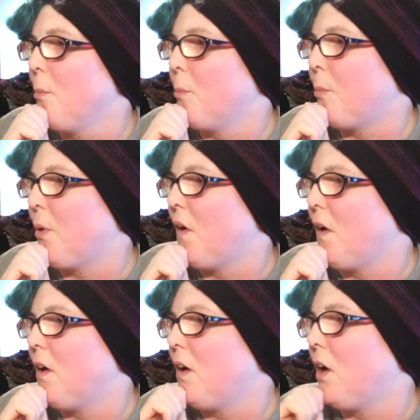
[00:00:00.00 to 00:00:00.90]

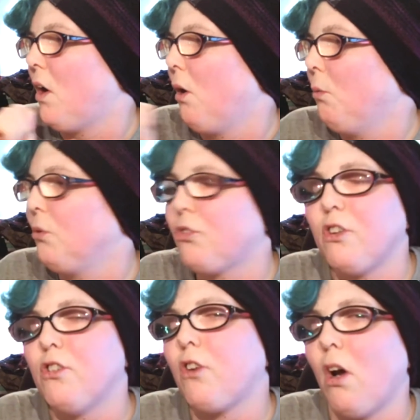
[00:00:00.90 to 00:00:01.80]
but I was
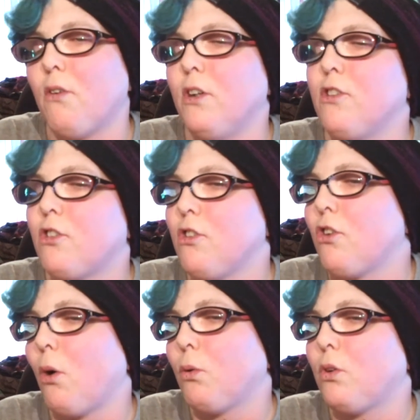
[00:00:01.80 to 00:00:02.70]
discouraged and
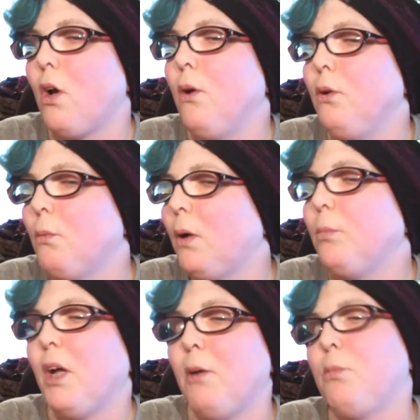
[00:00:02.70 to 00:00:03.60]
told, no, you
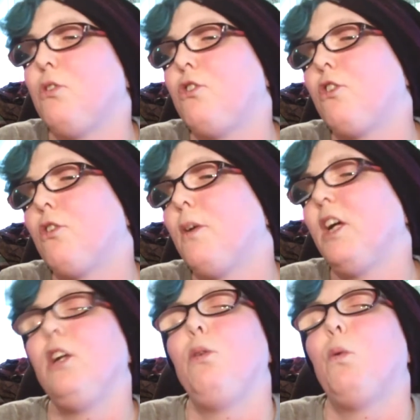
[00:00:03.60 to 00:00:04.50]
won't be able to do
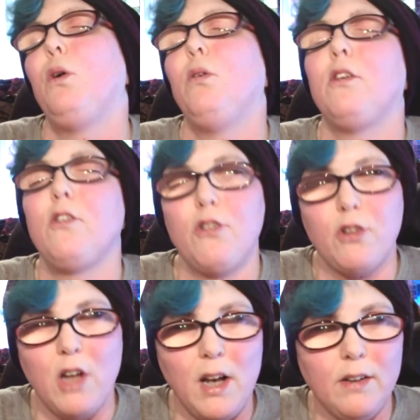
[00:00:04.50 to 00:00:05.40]
it, you won't
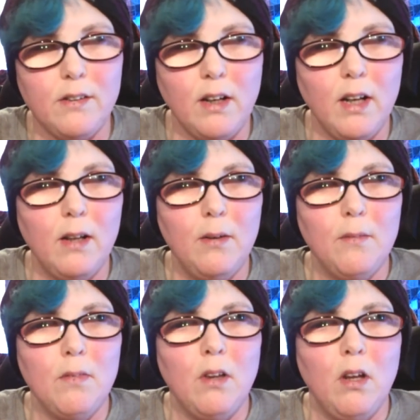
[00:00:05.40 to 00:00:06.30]
understand it,
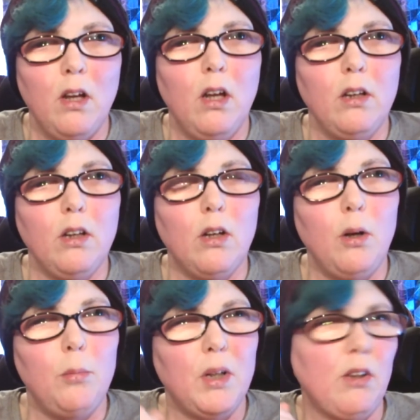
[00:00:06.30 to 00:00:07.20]

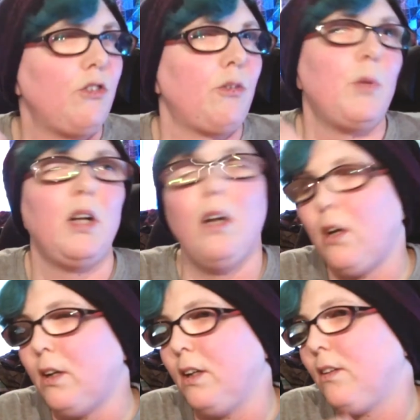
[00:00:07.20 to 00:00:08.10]
because of my
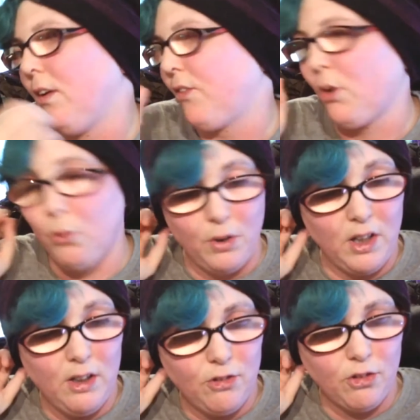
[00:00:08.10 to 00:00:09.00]
learning
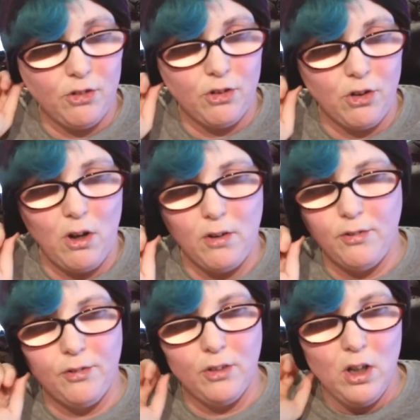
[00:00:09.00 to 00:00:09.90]
difficulties and
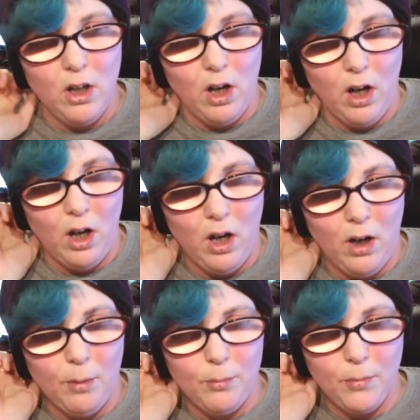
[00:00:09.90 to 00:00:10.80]
stuff,
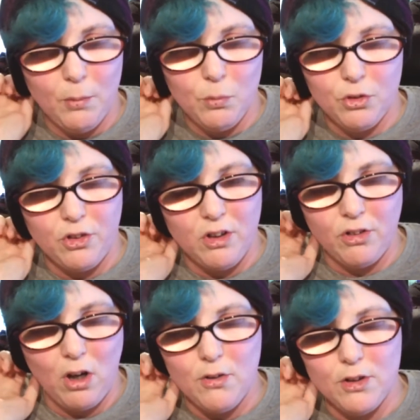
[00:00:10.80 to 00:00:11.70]
and was
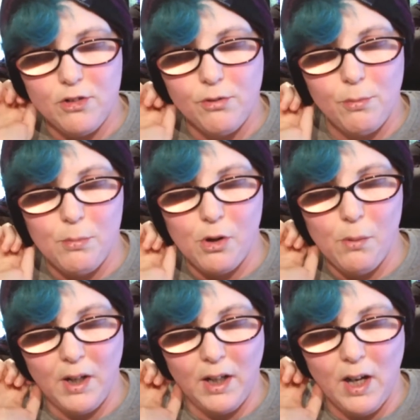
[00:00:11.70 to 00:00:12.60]
discouraged from
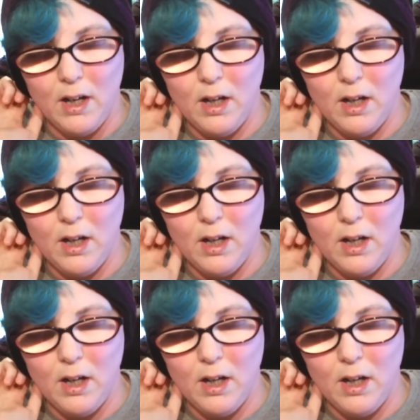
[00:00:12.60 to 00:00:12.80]
doing it.